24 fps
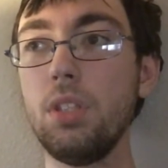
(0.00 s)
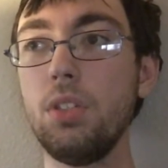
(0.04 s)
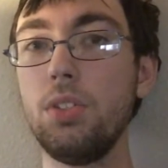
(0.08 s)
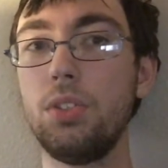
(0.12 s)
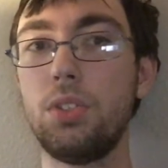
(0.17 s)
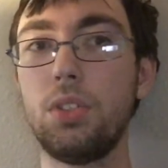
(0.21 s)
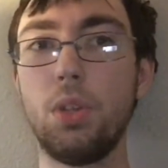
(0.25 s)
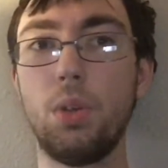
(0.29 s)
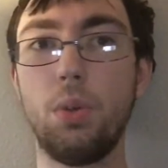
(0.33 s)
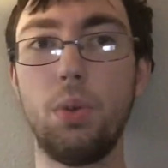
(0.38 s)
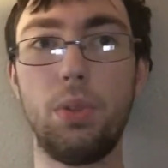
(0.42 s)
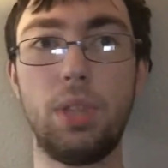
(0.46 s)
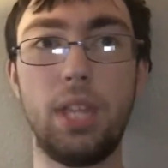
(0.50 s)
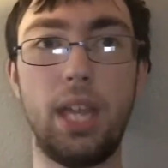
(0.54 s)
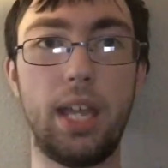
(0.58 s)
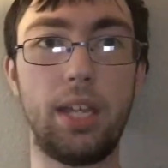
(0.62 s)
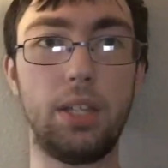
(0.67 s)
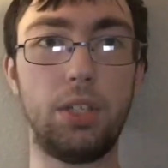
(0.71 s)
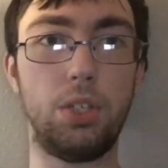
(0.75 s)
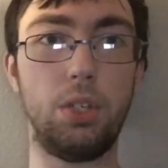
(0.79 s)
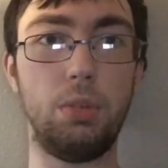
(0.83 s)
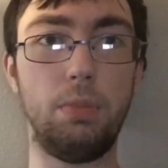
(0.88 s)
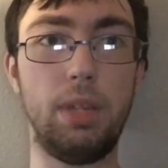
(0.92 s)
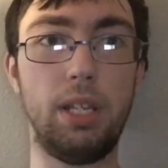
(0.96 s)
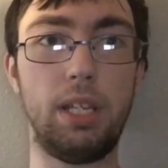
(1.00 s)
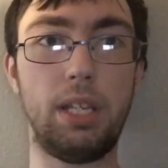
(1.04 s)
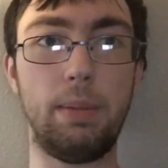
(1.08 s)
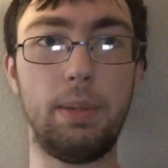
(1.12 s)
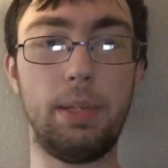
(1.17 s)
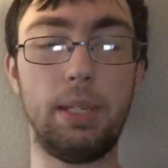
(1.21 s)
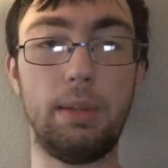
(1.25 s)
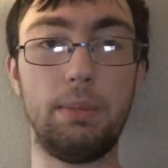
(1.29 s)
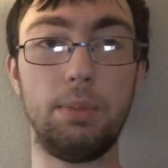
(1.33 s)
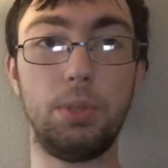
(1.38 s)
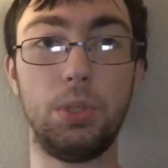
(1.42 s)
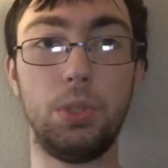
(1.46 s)
So that should be
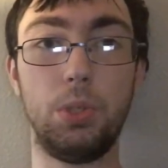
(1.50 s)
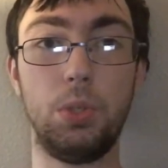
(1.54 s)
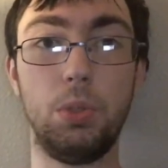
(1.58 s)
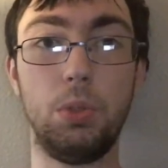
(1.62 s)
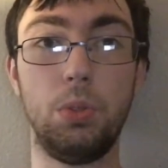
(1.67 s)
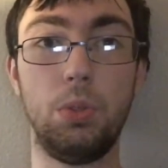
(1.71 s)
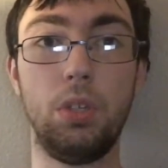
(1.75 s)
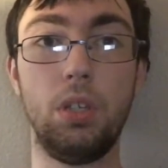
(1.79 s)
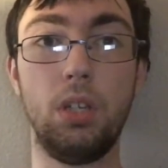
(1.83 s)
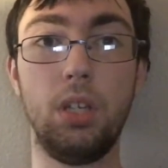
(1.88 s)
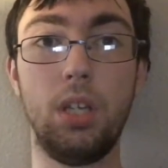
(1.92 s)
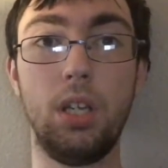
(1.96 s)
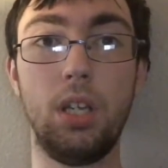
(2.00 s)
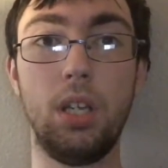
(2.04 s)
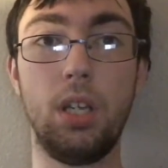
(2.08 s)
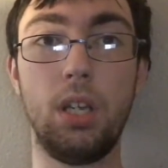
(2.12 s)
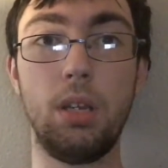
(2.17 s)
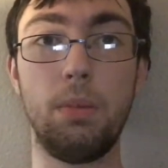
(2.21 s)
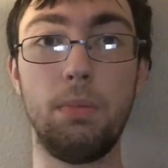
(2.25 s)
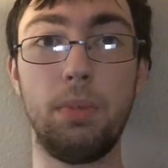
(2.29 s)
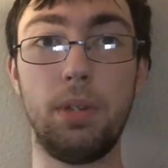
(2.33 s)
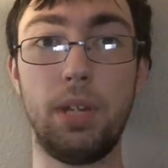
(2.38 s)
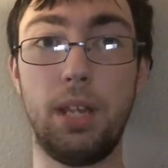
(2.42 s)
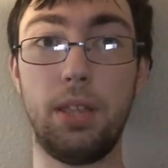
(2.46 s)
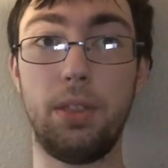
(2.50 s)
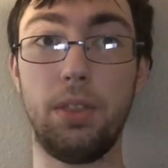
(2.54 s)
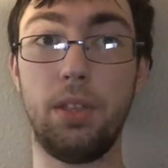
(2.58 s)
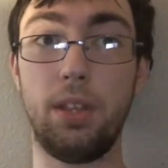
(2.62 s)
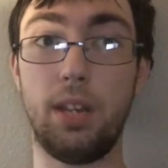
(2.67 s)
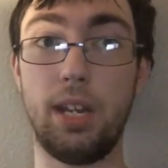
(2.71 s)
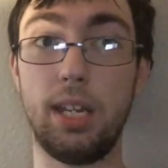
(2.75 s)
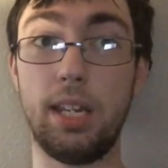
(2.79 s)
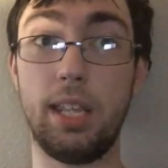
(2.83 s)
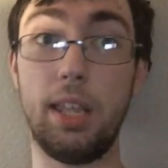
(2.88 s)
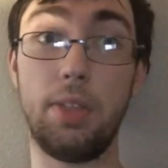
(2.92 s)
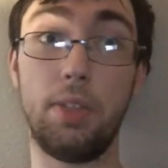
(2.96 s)
coming up soon, but I thought
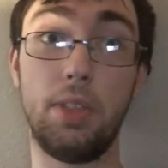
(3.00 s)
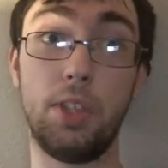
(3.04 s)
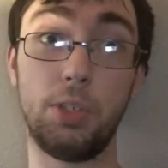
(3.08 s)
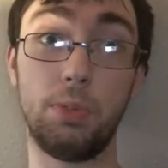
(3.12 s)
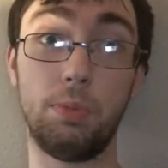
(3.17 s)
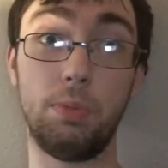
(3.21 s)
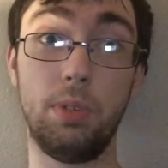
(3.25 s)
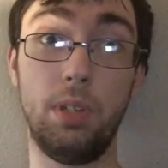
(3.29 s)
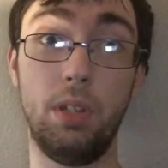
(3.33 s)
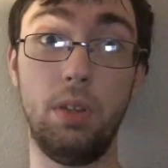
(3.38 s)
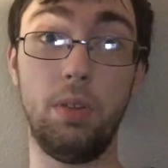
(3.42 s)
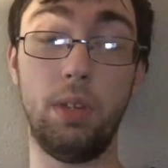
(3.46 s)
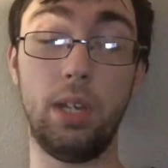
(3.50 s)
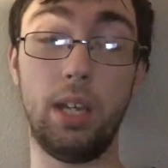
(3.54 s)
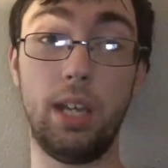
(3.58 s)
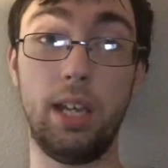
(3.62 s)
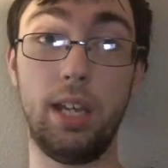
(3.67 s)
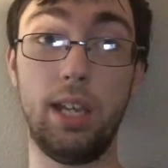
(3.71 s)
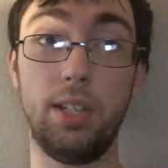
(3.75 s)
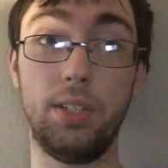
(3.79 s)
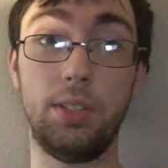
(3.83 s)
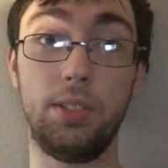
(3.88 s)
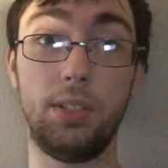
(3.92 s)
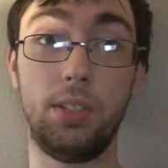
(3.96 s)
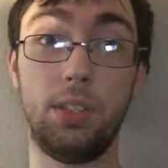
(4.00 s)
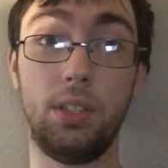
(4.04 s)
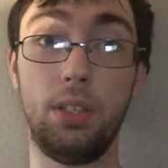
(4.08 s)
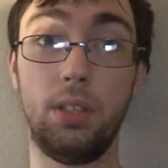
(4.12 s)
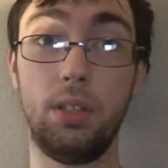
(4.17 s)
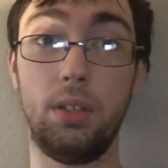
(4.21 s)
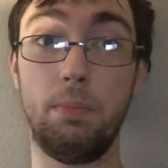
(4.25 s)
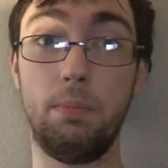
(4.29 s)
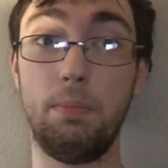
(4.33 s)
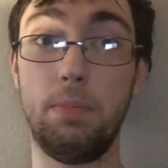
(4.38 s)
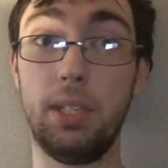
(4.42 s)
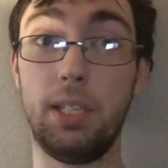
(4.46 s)
I'd get this one to you guys
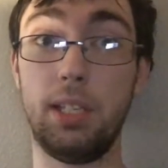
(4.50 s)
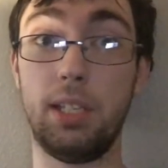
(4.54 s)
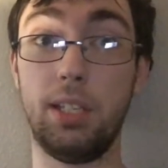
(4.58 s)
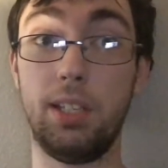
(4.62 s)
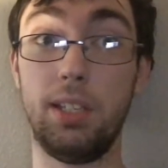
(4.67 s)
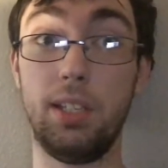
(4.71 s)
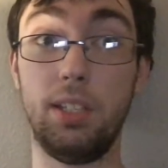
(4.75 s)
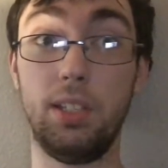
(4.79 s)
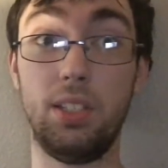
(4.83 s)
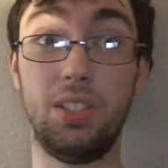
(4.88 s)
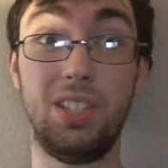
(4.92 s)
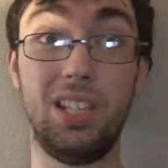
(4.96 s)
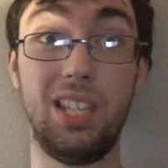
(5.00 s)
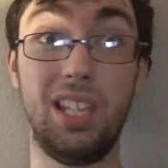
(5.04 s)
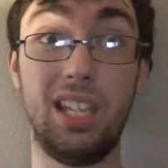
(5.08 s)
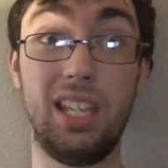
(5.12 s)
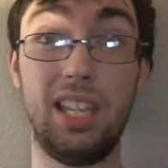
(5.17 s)
because